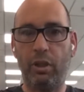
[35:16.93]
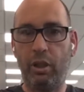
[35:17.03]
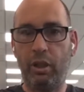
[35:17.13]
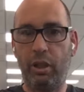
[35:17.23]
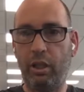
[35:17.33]

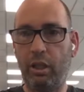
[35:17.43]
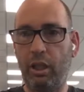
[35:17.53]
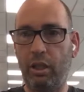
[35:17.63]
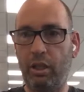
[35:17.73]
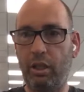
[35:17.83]
I think
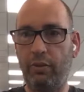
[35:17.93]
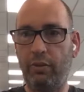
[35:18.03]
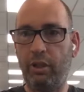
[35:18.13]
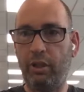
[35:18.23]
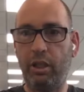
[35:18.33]

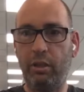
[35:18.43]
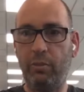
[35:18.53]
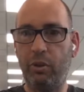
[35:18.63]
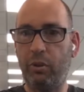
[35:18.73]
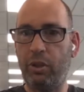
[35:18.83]
have I got any
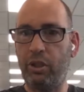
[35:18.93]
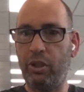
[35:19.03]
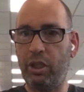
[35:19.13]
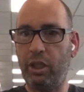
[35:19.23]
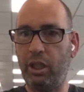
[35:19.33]
more
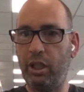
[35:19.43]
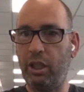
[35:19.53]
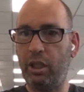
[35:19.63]
questions here?